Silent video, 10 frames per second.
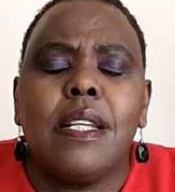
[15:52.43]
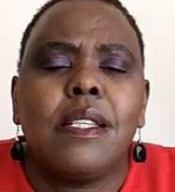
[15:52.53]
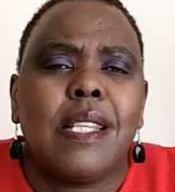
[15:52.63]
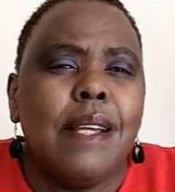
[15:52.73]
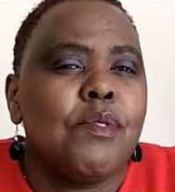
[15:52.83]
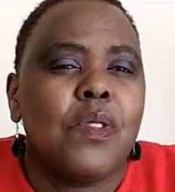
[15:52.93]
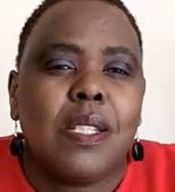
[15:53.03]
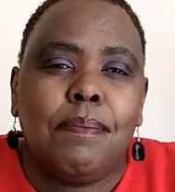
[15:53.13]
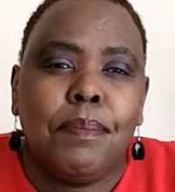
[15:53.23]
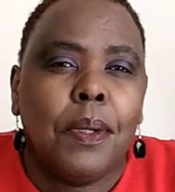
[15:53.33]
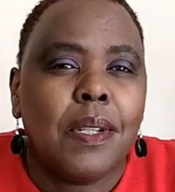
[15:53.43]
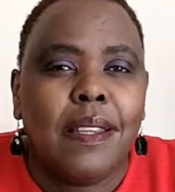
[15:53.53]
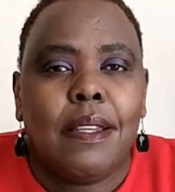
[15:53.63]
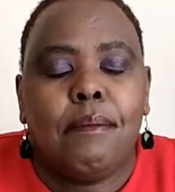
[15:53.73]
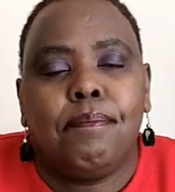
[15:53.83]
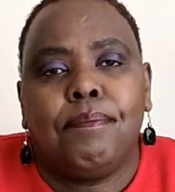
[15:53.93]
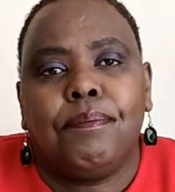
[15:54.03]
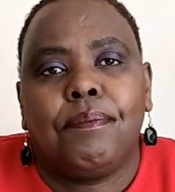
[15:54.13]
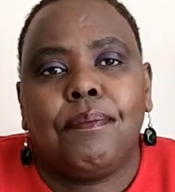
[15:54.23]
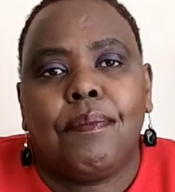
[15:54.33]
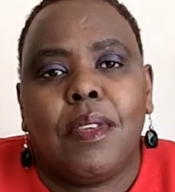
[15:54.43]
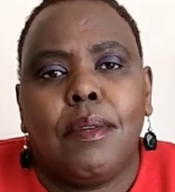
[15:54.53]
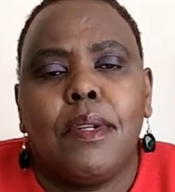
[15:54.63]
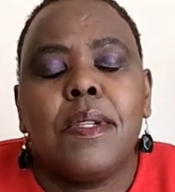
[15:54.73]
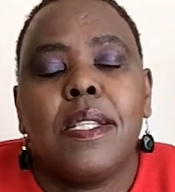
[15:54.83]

It's time to support them, because